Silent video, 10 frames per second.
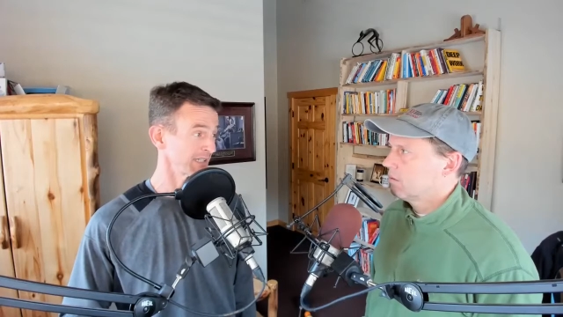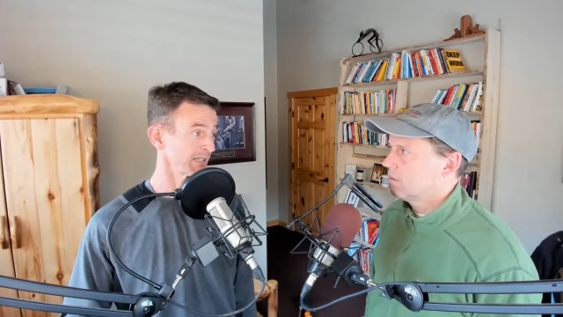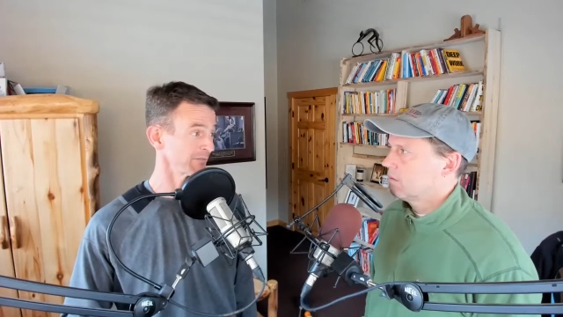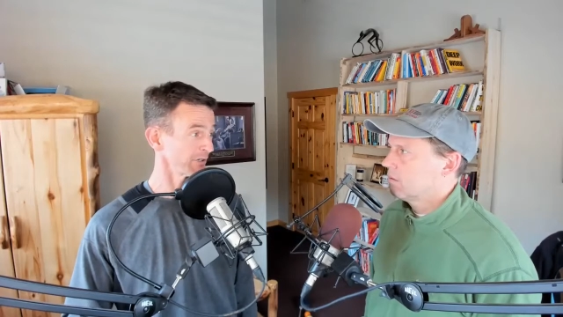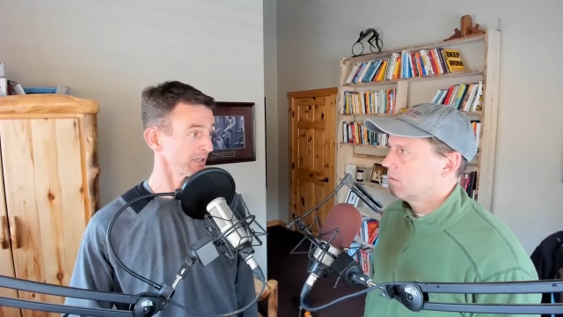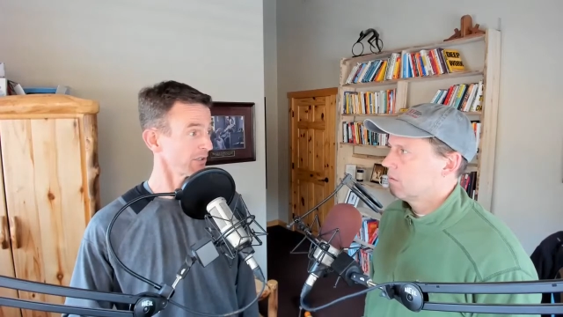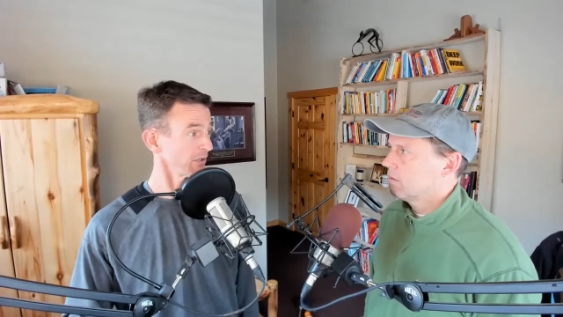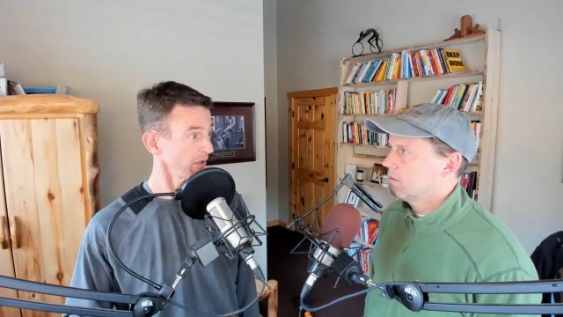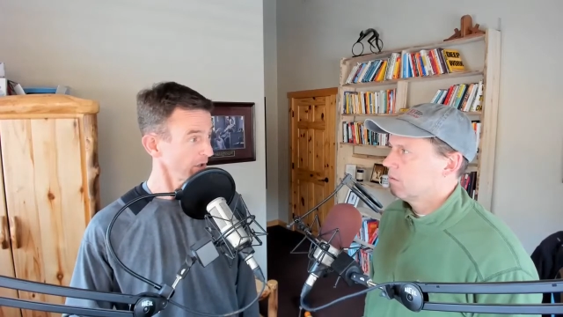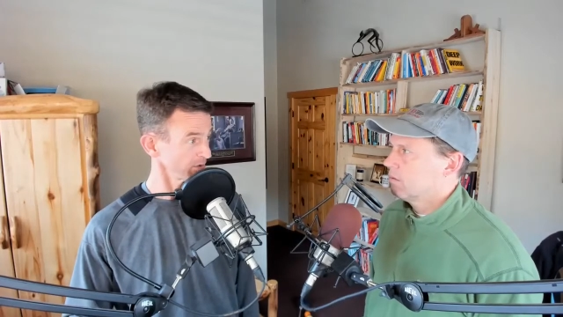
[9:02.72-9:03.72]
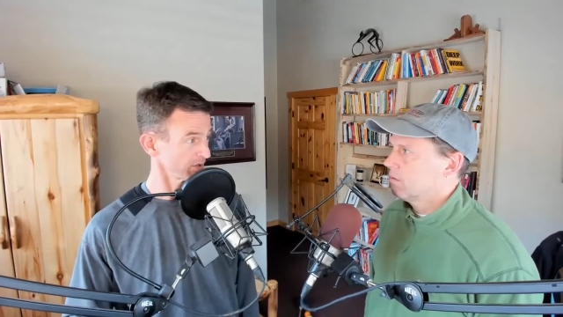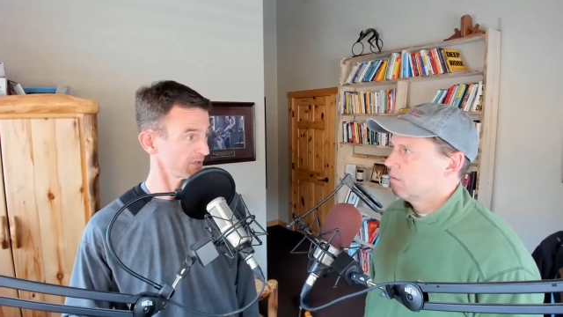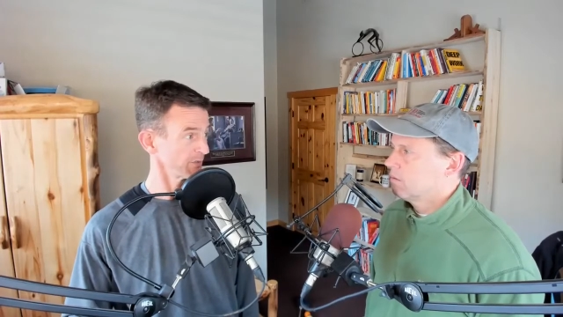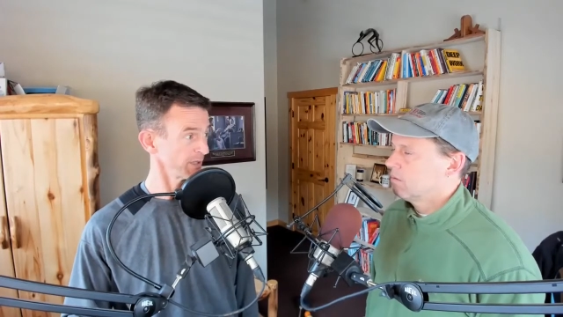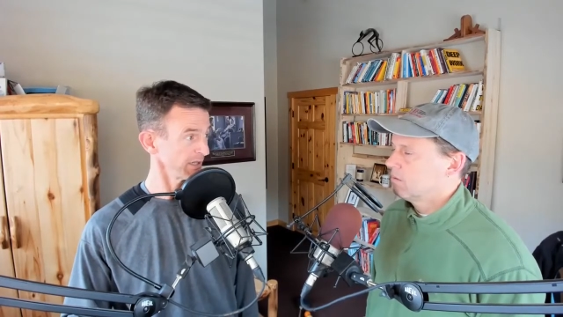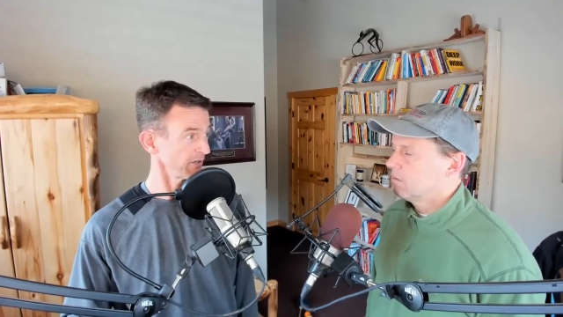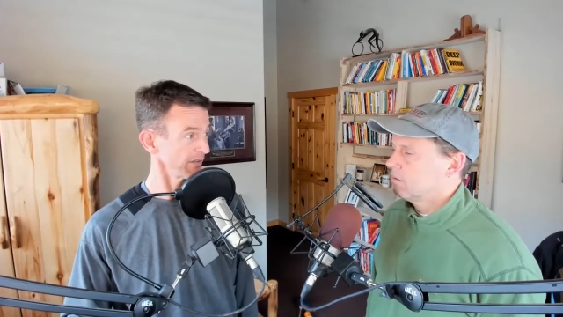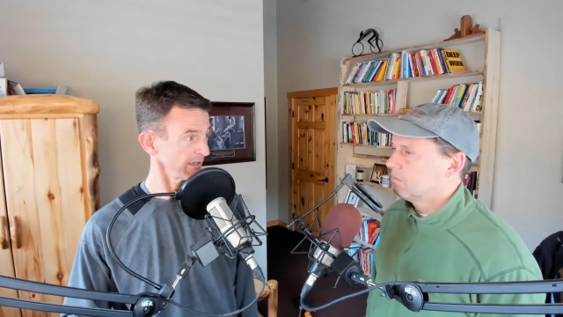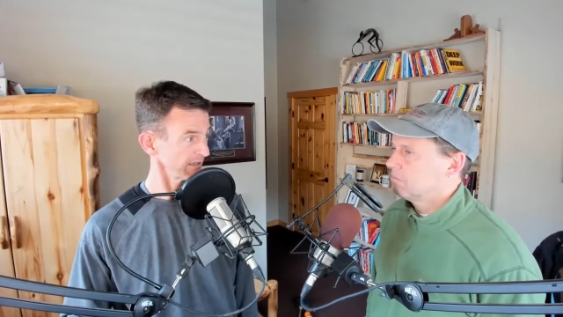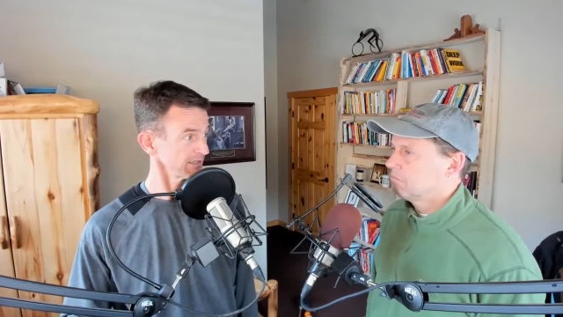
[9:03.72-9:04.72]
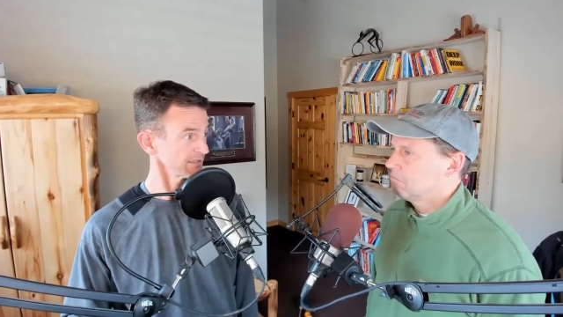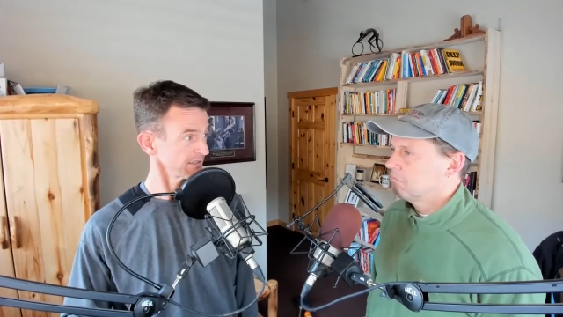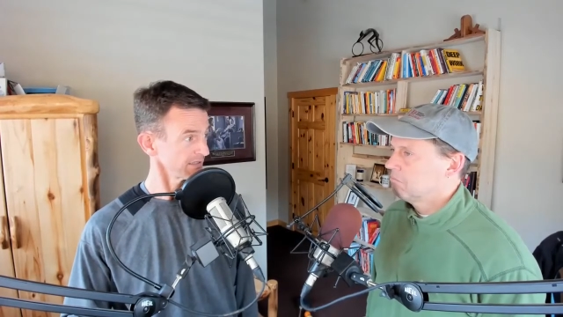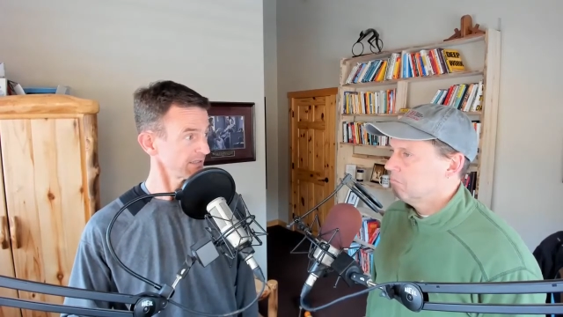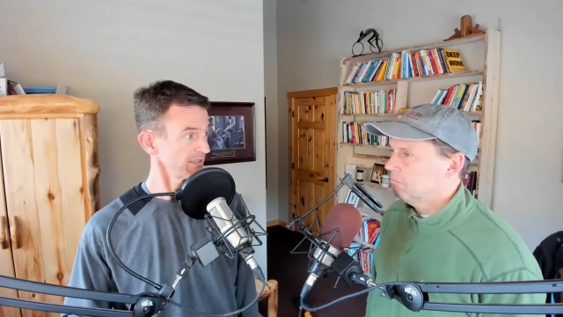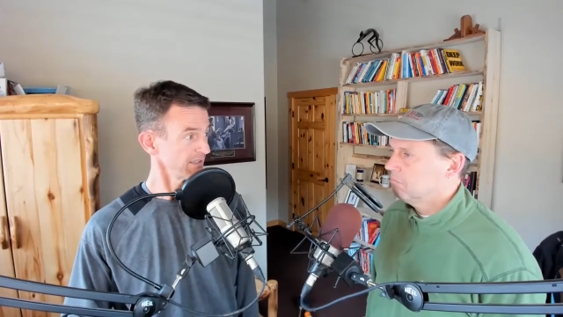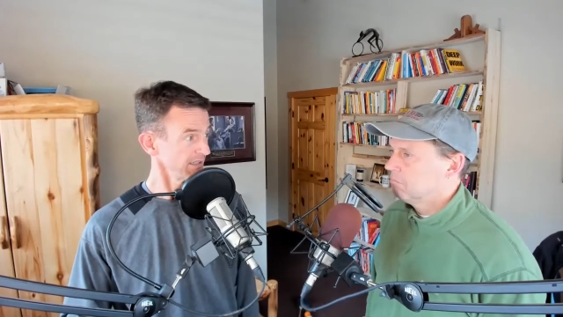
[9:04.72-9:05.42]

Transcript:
Speaker 1: getting very close to being on that list. Hmm